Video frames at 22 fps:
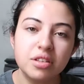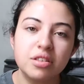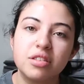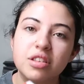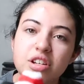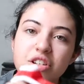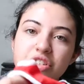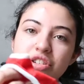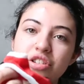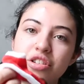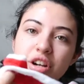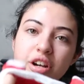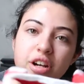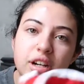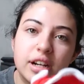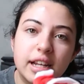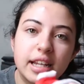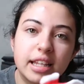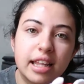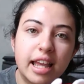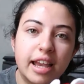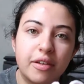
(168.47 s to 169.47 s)
the
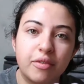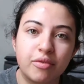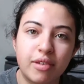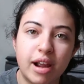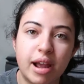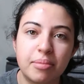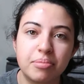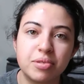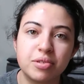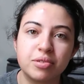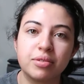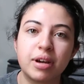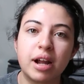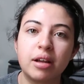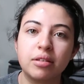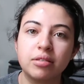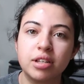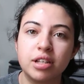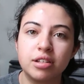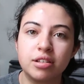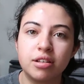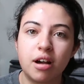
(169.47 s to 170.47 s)
shirt, it like wraps
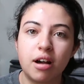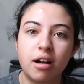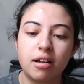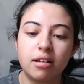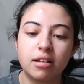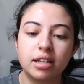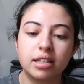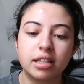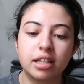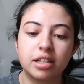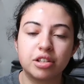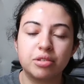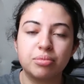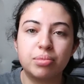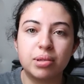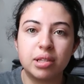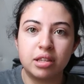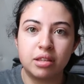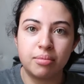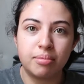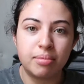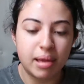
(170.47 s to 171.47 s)
around the doll and then you
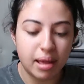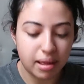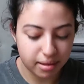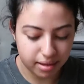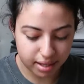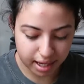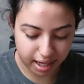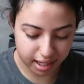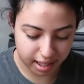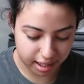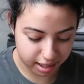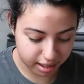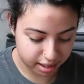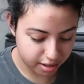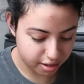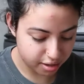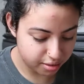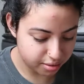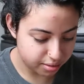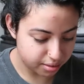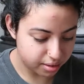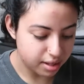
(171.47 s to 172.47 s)
put the belt and it
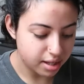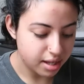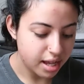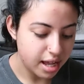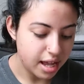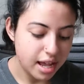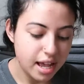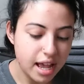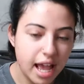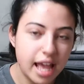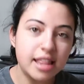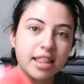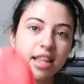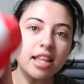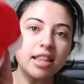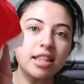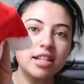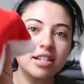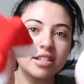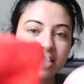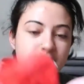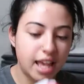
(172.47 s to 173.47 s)
goes. And
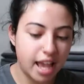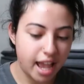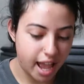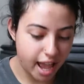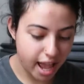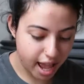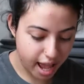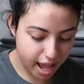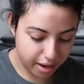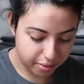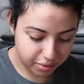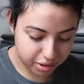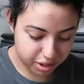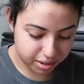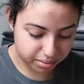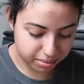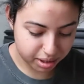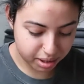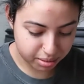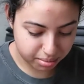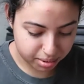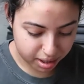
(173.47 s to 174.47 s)
then there's the hat, which
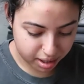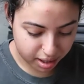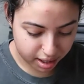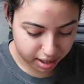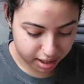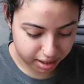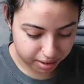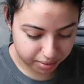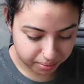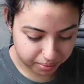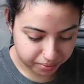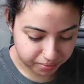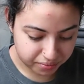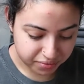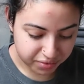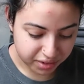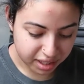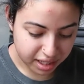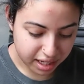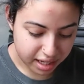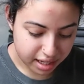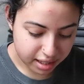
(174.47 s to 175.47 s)
I'm gonna put on.
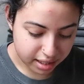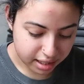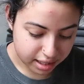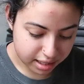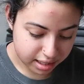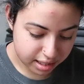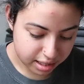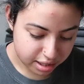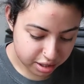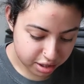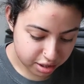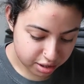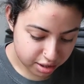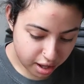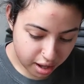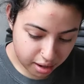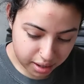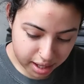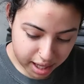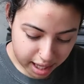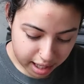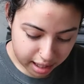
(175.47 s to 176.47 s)
Cause it's just
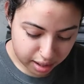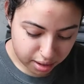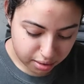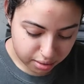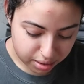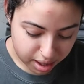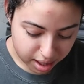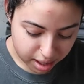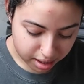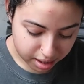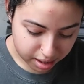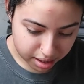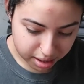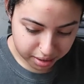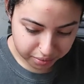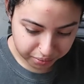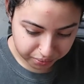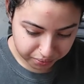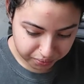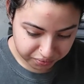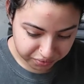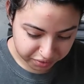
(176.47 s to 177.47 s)
so cute.
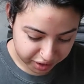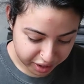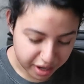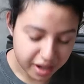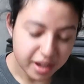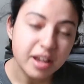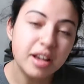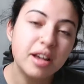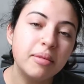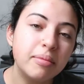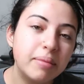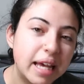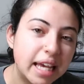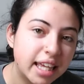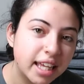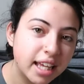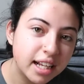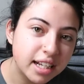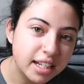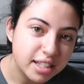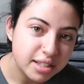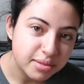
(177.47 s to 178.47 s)

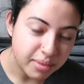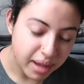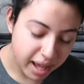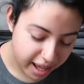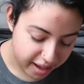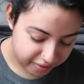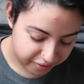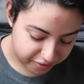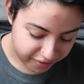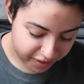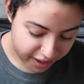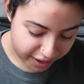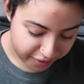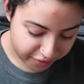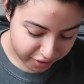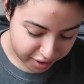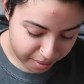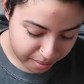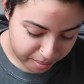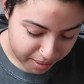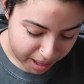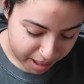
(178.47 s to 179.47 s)
Baekhyun is my
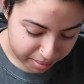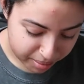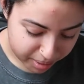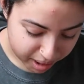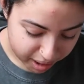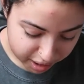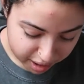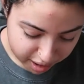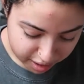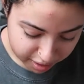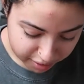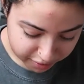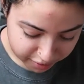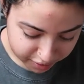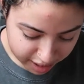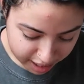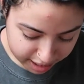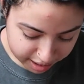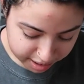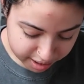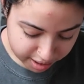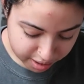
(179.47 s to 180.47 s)
favorite member of
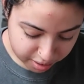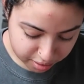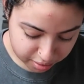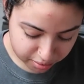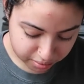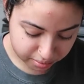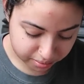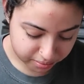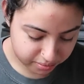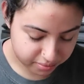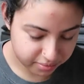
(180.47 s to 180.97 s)
EXO